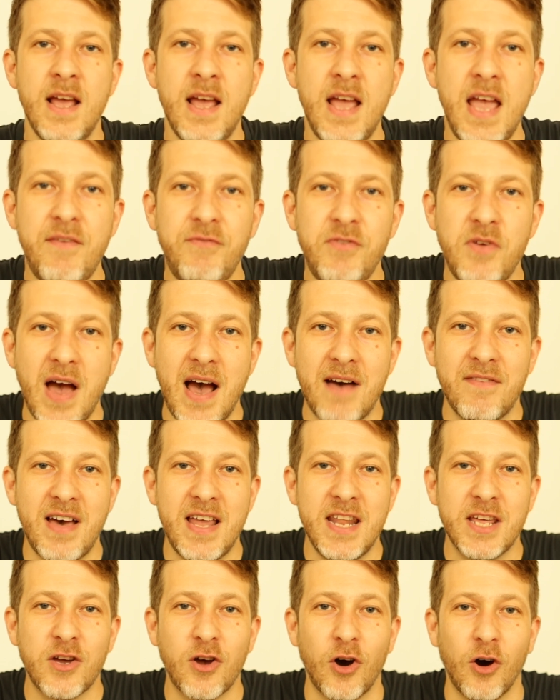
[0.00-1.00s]
If you have
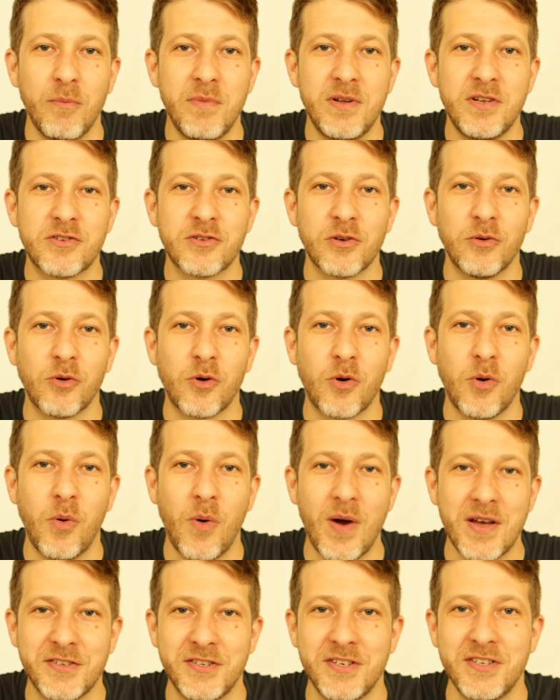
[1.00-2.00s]
any comments or
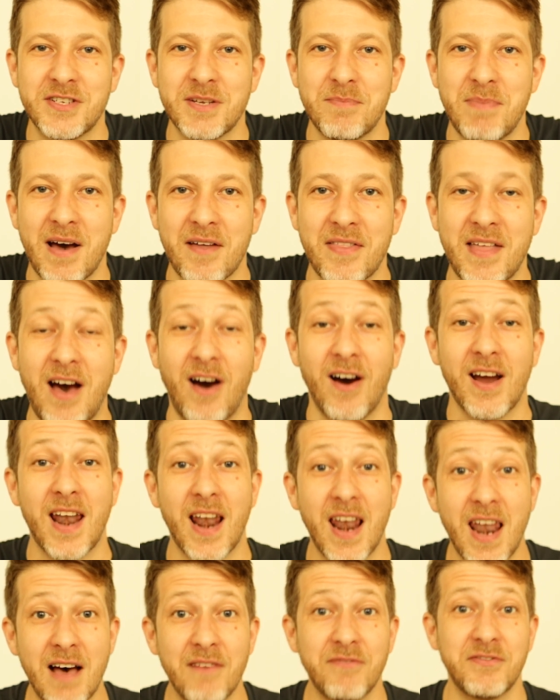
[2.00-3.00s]
questions about that, I'd
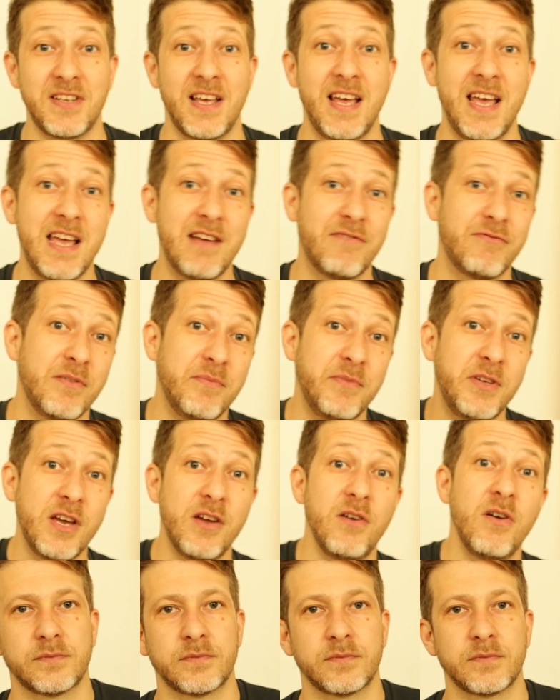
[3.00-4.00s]
love to hear from
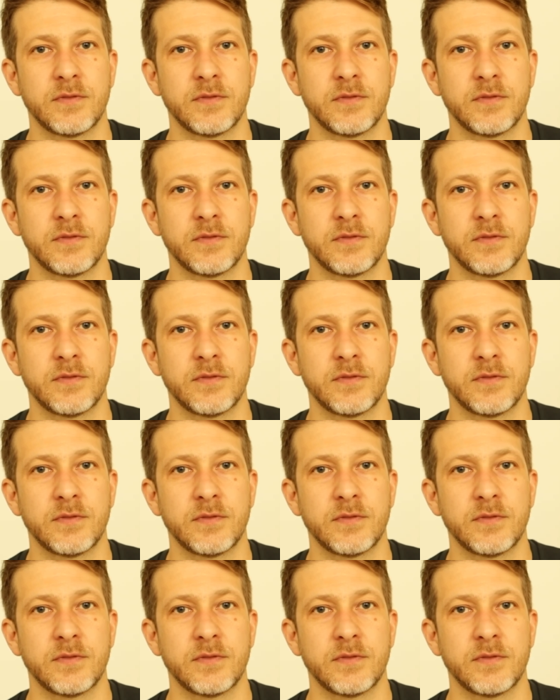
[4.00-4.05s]
you.